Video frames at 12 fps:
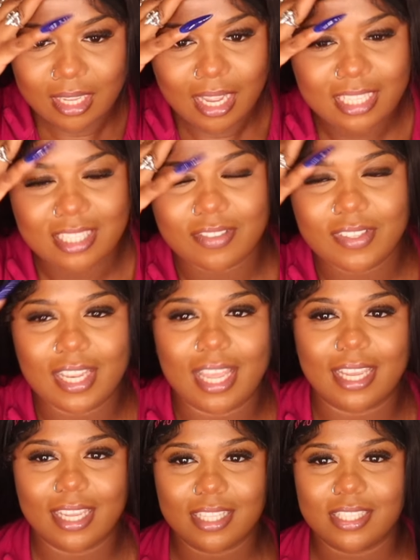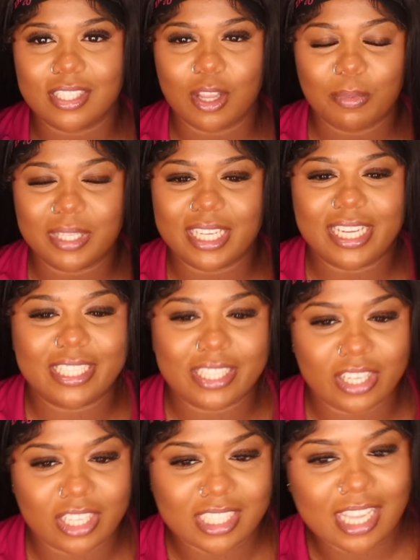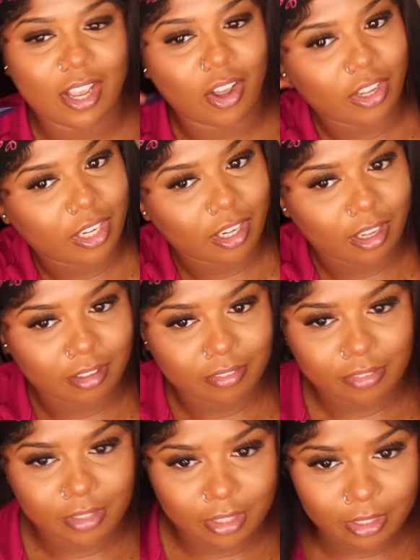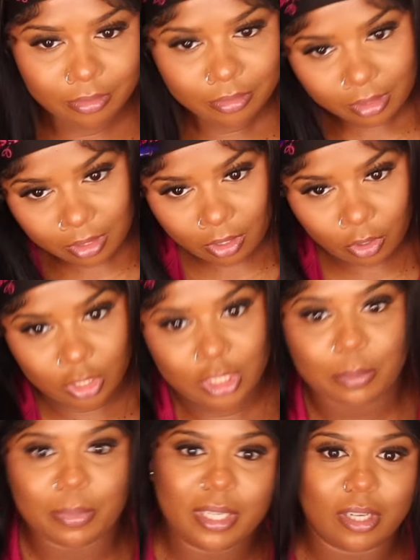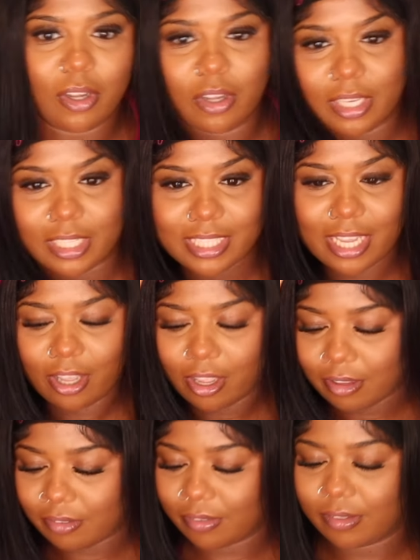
I just feel like it's so much easier to take on and off, you know? Or to put on and take off.